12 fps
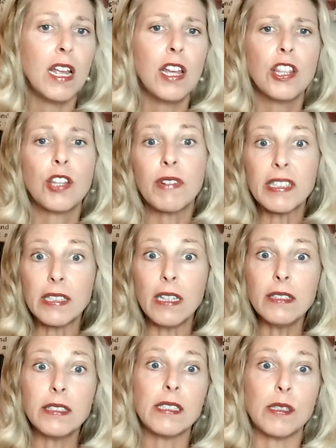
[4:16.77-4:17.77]
The
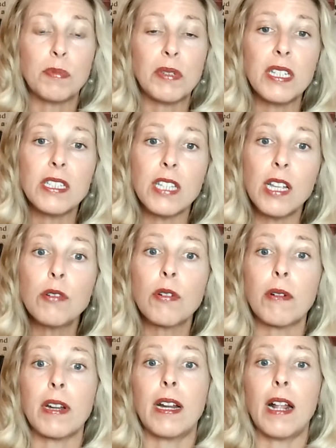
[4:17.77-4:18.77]
result is a police
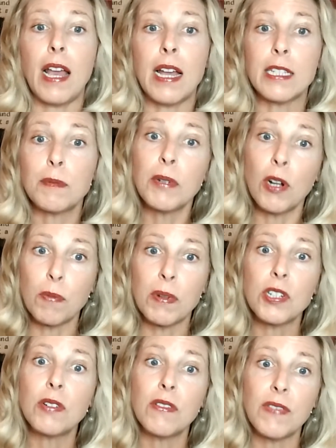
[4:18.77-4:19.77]
inquiry has been
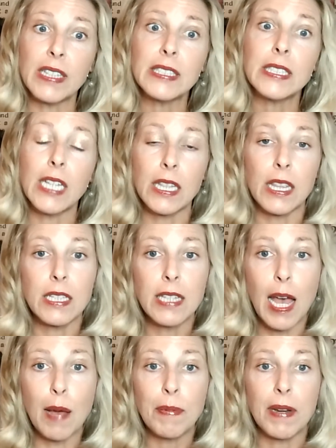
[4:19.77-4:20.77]
opened to investigate this
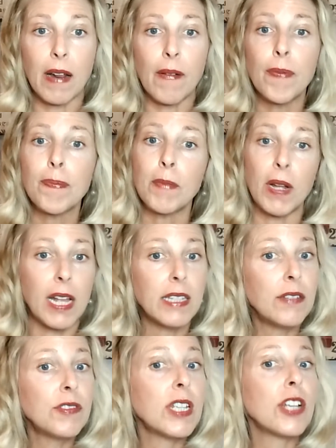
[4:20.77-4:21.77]
happening. While
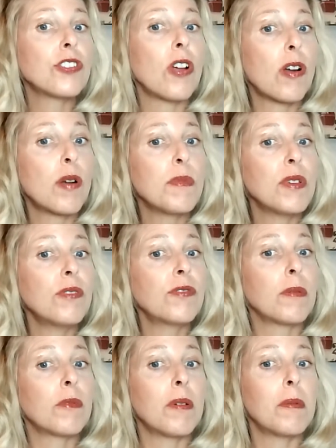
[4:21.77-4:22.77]
heads of states are immune
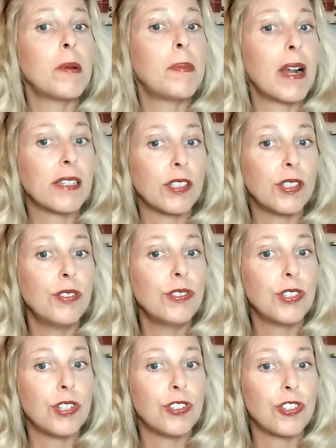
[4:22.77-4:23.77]
from criminal
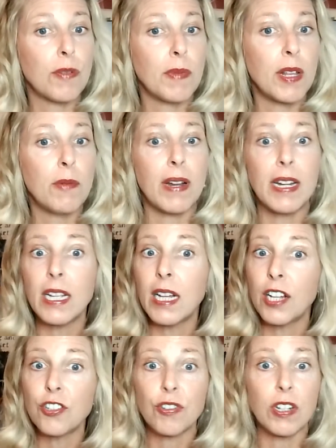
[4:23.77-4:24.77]
prosecution in Germany when in
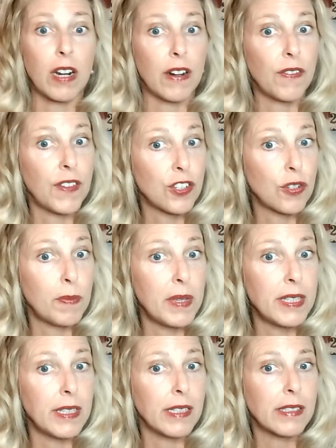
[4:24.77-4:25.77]
country on official
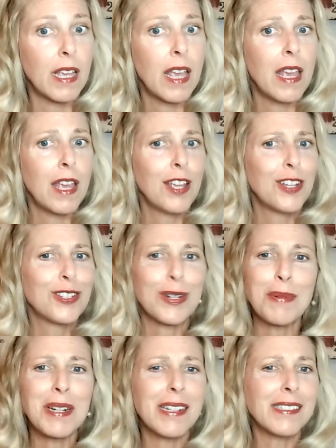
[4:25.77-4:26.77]
business,
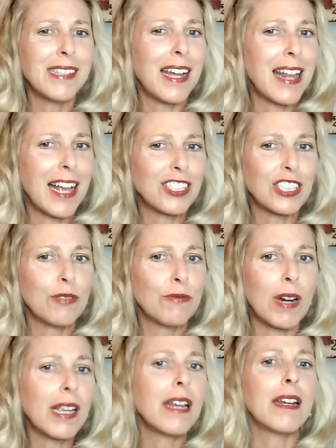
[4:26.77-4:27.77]
Germany does not actually
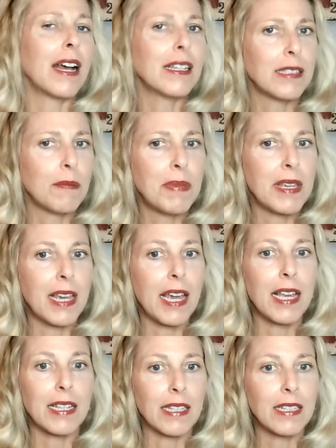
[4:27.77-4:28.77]
recognize the
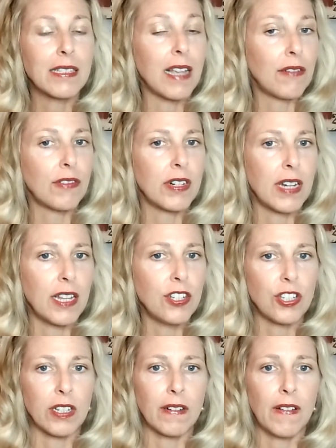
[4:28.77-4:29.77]
PA as a sovereign nation.